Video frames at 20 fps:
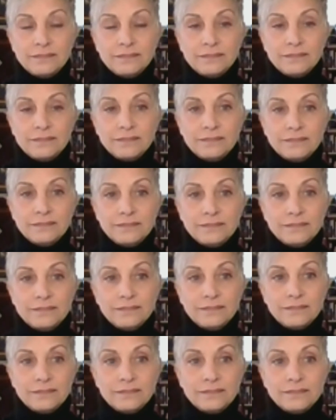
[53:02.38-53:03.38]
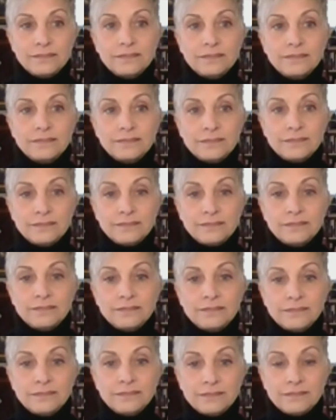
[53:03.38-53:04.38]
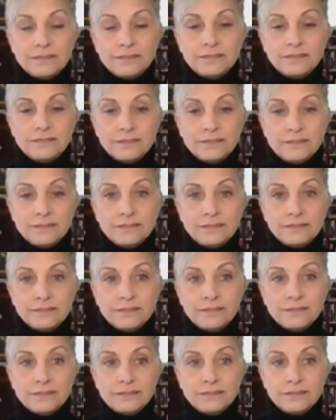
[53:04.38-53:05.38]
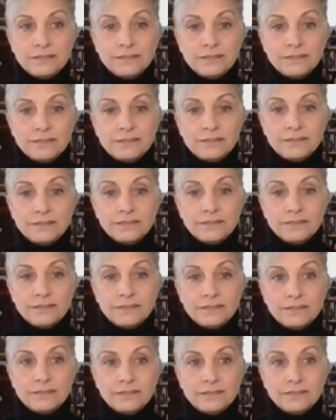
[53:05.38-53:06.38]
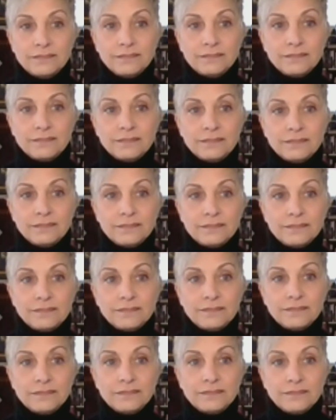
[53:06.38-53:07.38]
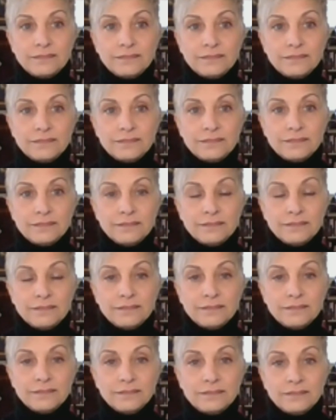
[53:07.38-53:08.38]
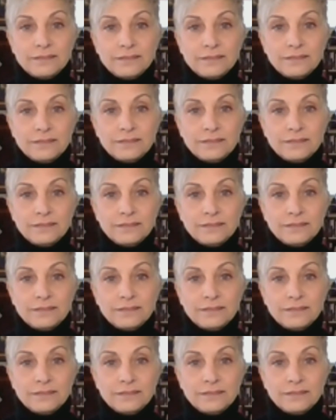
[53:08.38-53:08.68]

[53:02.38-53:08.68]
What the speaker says: (silent)